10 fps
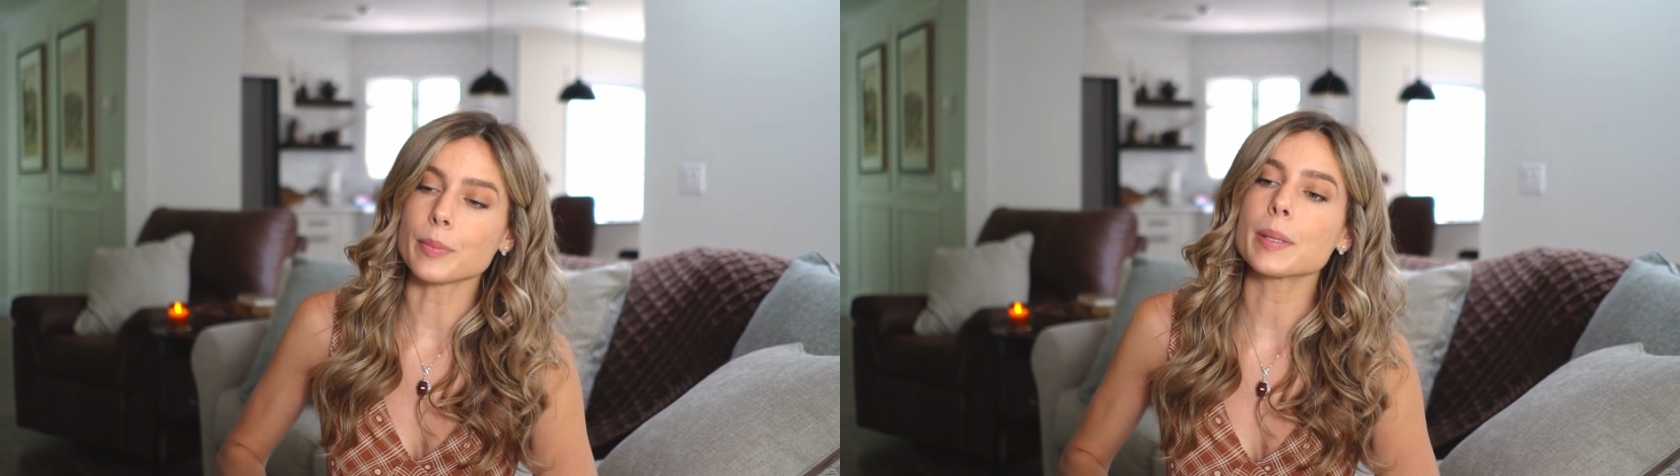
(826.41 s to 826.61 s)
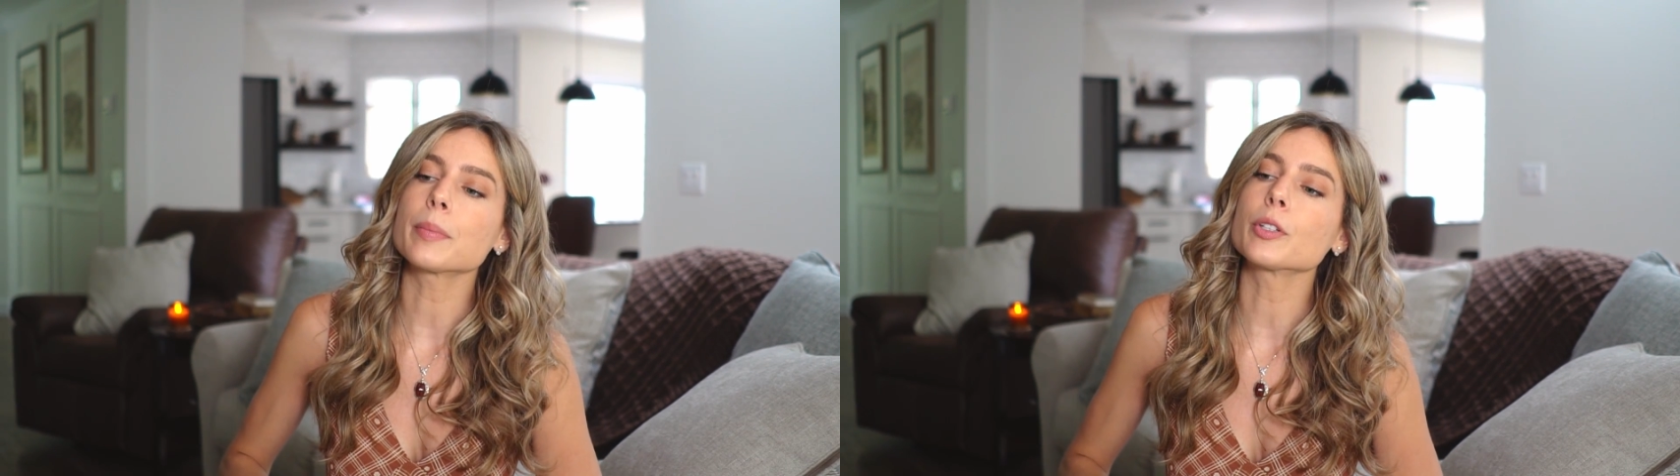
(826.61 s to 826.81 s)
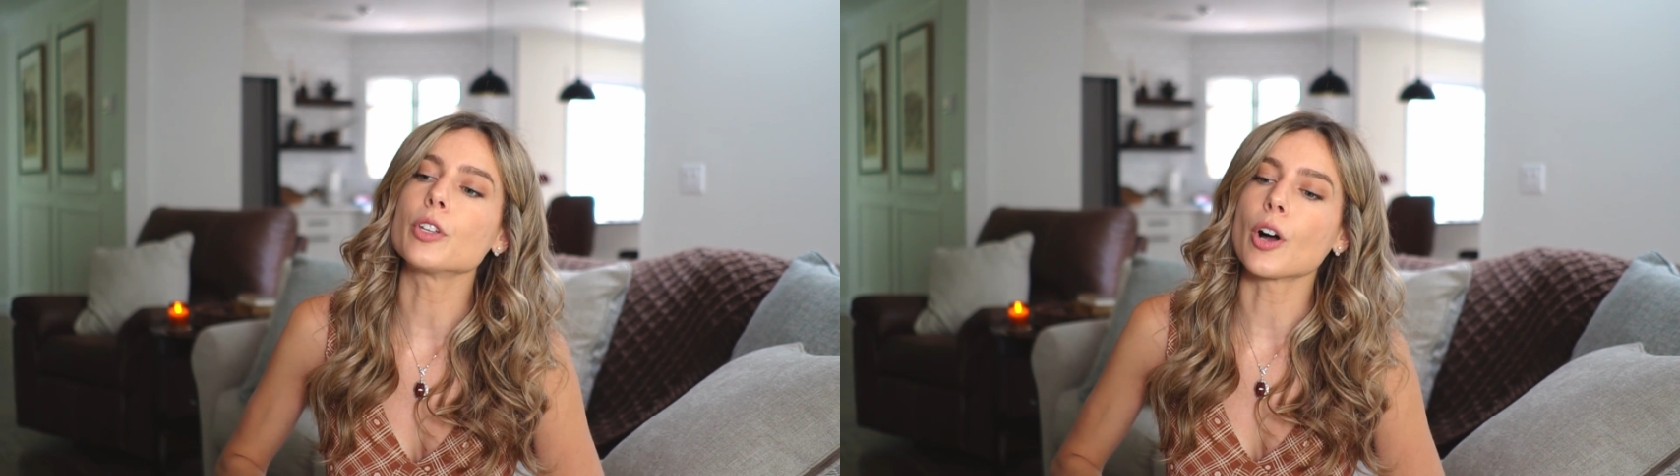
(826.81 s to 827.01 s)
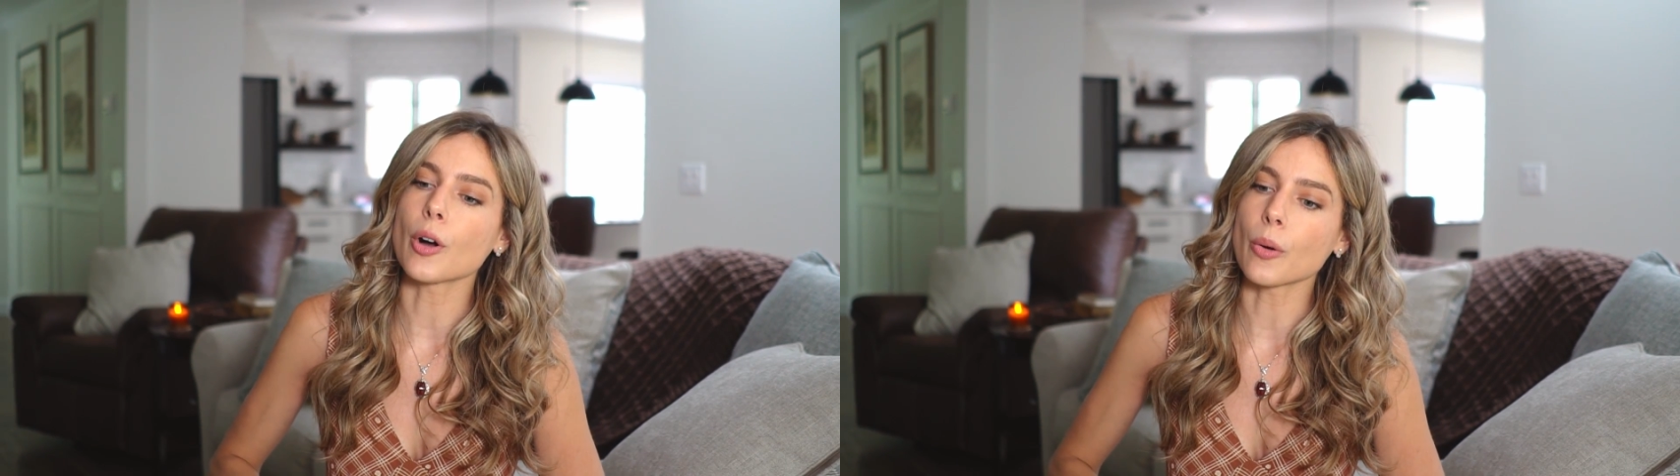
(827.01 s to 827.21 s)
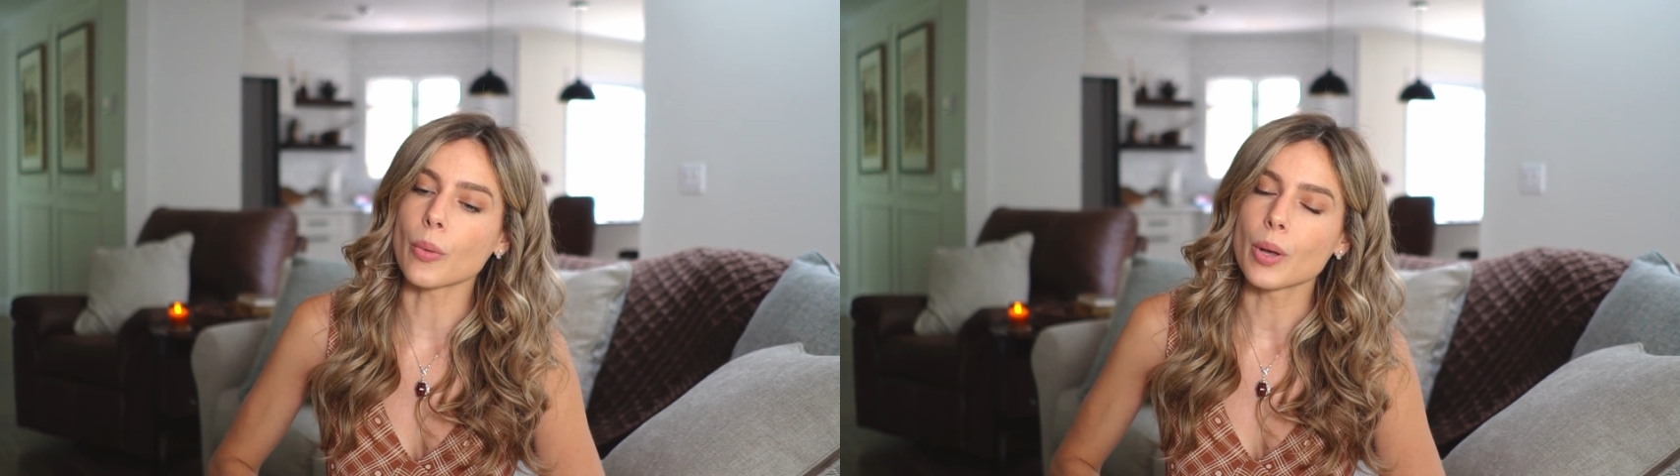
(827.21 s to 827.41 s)
So people
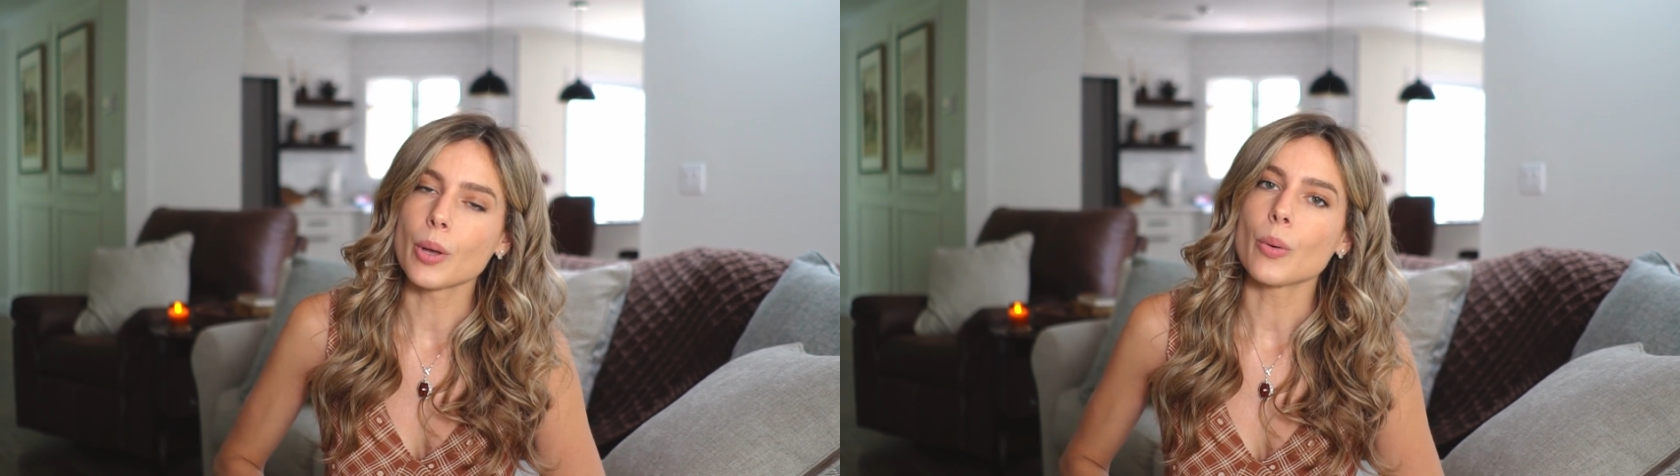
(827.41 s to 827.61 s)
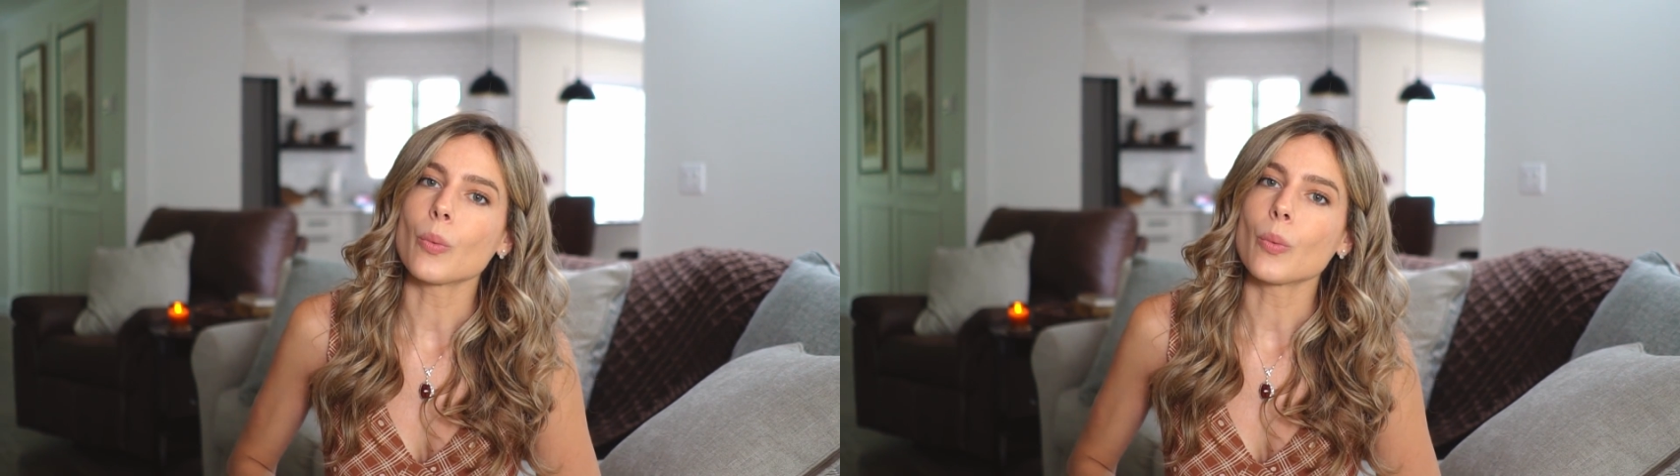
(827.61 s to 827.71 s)
know